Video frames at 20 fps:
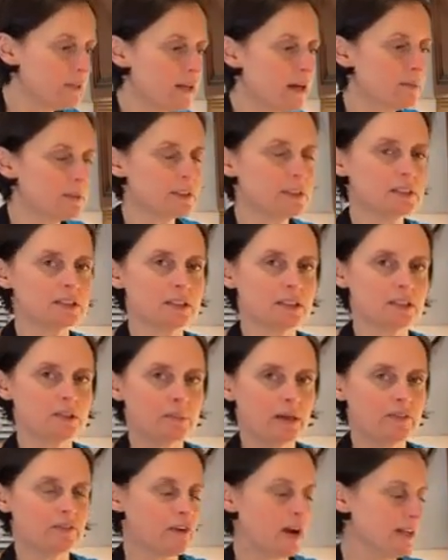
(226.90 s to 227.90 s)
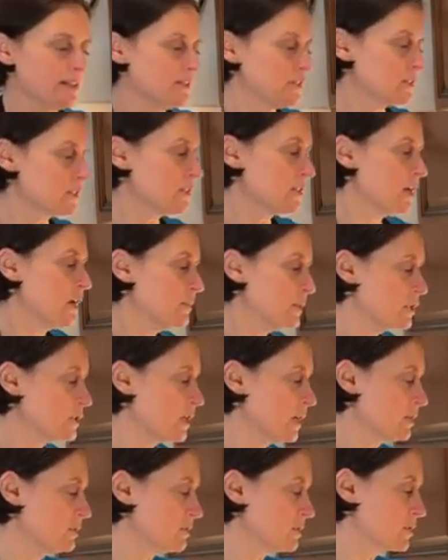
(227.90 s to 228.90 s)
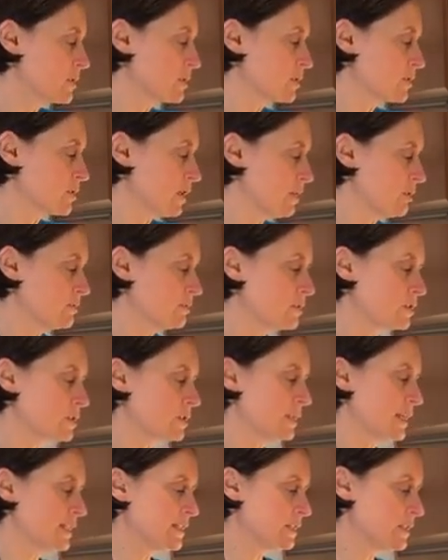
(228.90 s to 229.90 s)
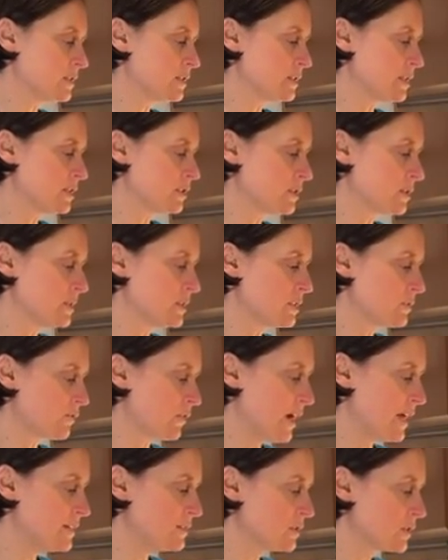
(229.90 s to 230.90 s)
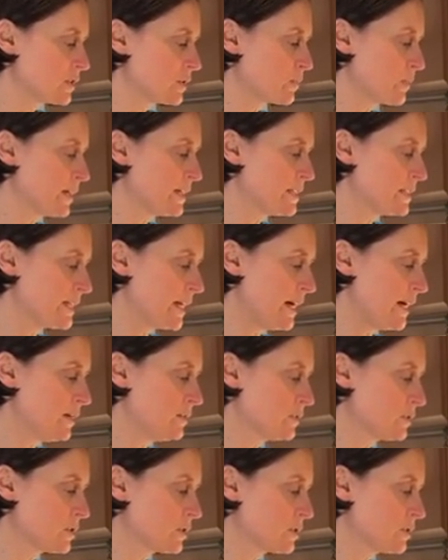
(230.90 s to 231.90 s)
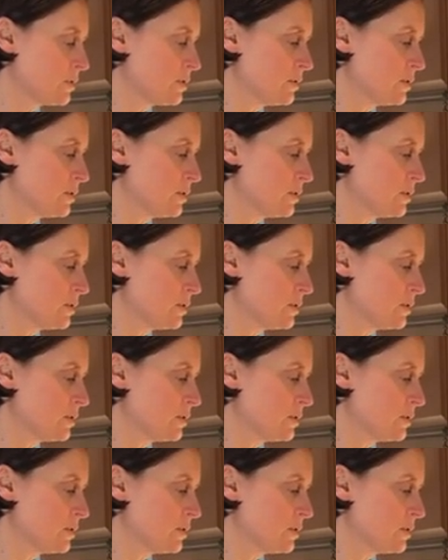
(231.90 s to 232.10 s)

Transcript: I'm going to stick to my friends. But don't let it stick to its friends. Spread it out.